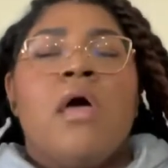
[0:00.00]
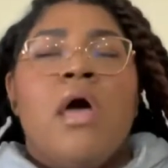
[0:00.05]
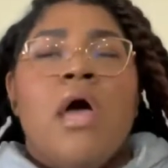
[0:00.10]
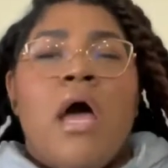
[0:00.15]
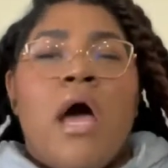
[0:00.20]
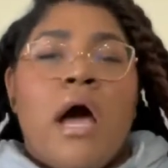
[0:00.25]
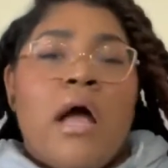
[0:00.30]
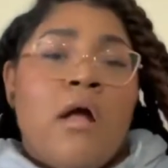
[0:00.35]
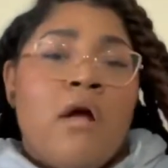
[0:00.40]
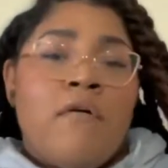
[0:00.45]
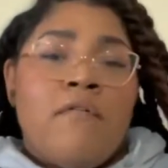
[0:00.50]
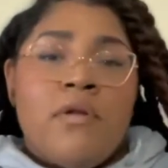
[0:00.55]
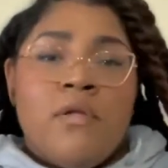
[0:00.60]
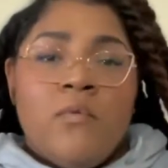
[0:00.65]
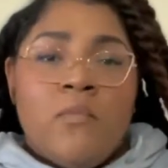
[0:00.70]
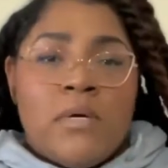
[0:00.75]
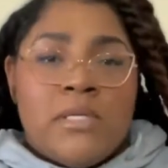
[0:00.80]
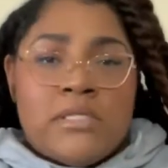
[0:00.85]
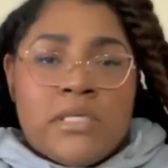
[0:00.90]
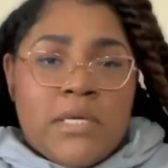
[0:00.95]
I already
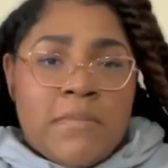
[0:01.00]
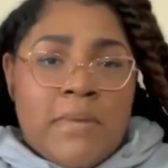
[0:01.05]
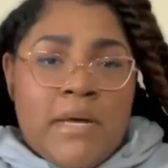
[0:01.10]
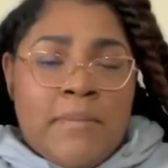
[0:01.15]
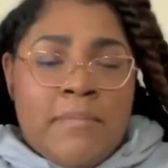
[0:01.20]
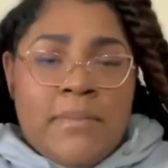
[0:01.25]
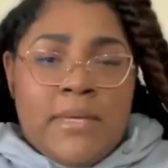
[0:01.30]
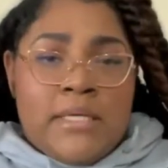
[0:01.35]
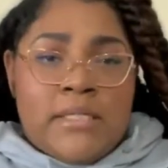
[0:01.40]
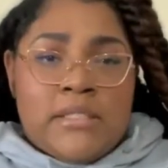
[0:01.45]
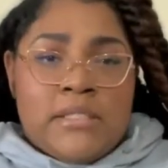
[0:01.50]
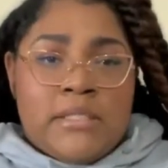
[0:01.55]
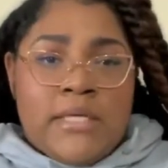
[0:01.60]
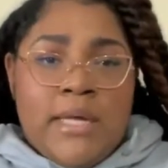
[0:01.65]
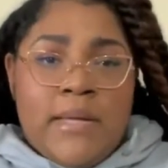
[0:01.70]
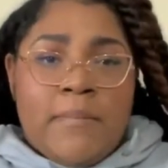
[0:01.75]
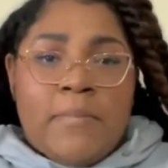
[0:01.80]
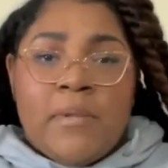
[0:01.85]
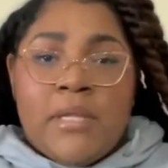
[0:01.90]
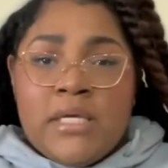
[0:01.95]
wasn't in my best
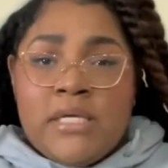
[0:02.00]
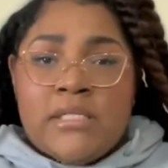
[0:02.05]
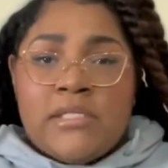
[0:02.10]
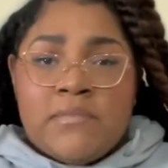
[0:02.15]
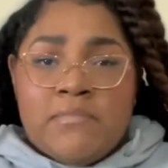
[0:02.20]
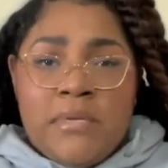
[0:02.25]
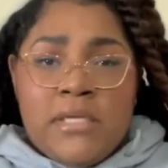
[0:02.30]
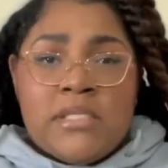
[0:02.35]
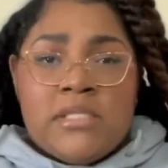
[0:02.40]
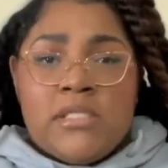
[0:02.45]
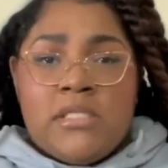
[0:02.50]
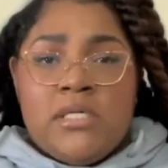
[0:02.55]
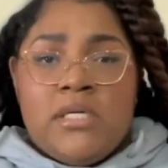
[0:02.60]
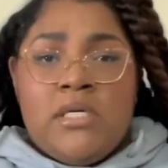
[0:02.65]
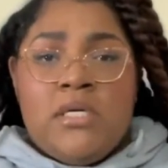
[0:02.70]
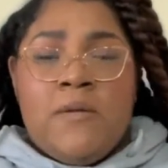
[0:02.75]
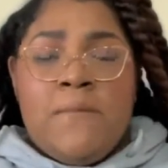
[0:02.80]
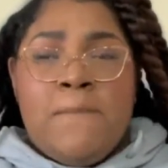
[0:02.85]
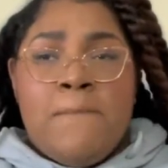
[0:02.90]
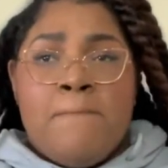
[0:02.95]
place
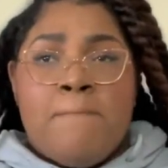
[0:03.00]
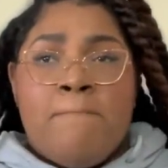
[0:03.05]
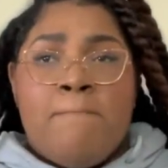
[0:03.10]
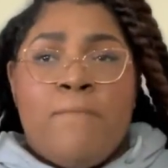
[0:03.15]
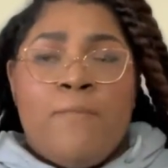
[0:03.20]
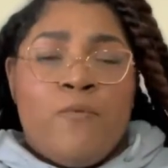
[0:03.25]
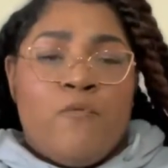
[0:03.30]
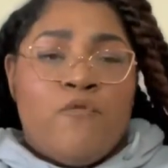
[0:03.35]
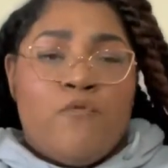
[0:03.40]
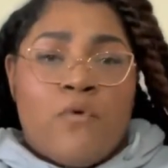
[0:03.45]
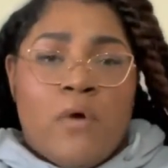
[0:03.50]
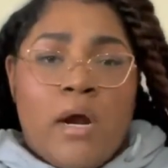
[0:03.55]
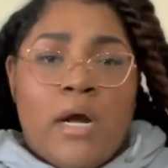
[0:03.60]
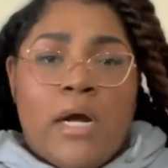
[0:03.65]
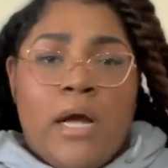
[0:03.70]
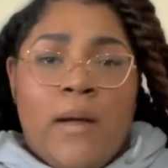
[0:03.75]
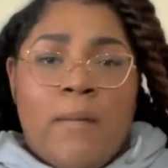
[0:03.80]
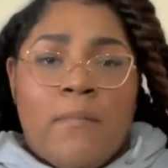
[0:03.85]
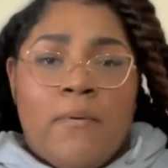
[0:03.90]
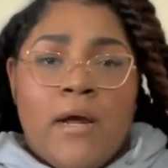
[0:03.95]
mentally before I
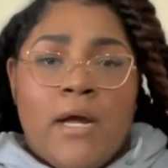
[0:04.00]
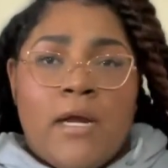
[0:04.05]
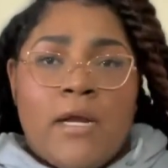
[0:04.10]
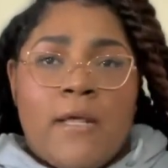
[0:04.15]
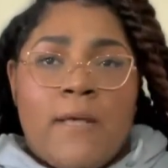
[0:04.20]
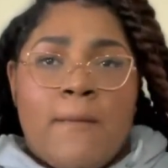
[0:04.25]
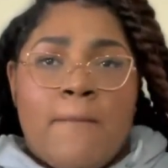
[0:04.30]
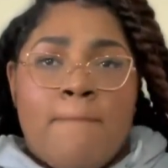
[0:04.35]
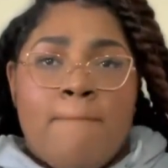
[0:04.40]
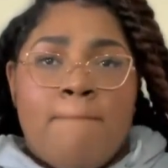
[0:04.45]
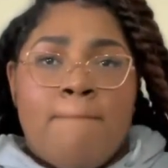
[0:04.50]
got pregnant.